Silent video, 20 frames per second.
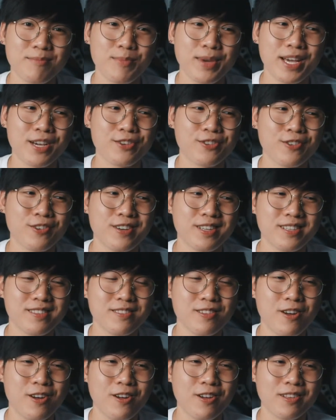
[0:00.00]
Make sure it's
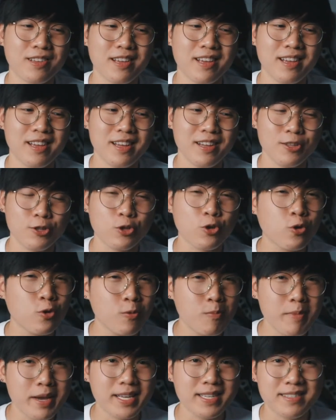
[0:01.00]
not too
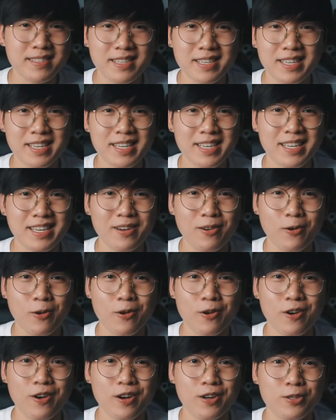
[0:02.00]
messy
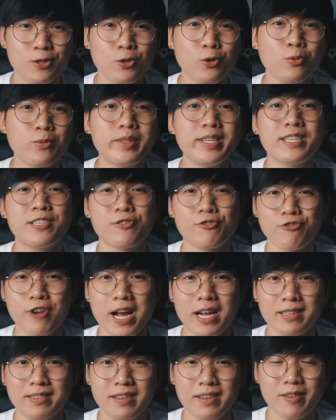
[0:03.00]
or too
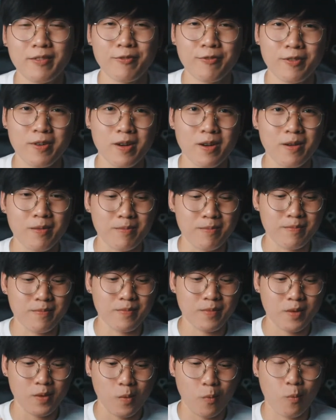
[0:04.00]
distracting
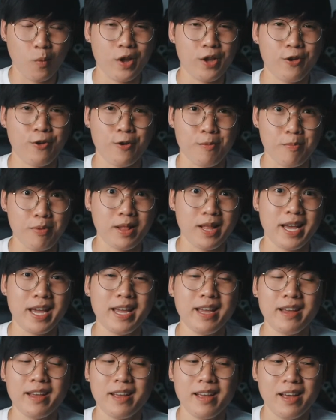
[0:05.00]
from what you're
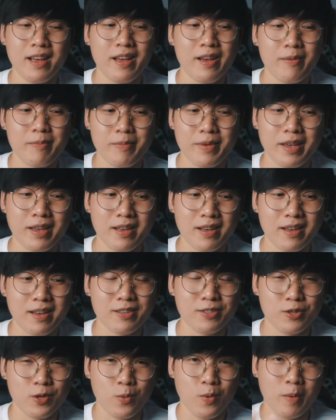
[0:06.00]
playing,
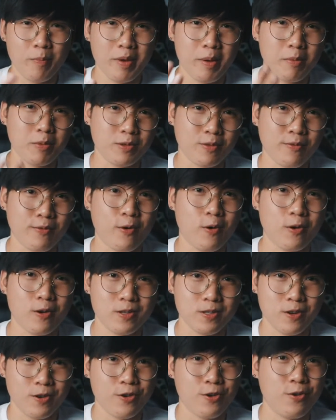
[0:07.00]
because you want people to
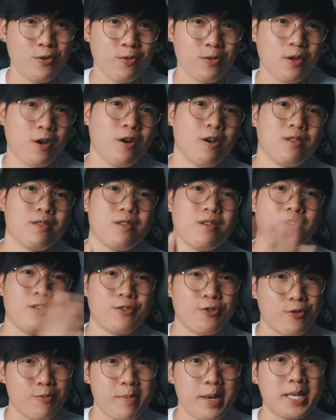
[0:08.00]
focus on you, not
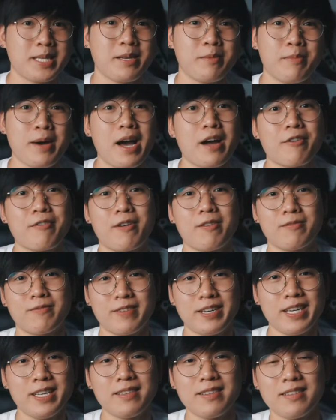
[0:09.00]
on your messy background,
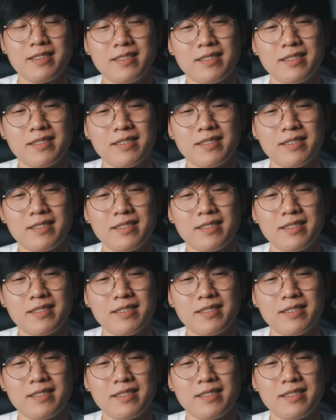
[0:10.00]
right?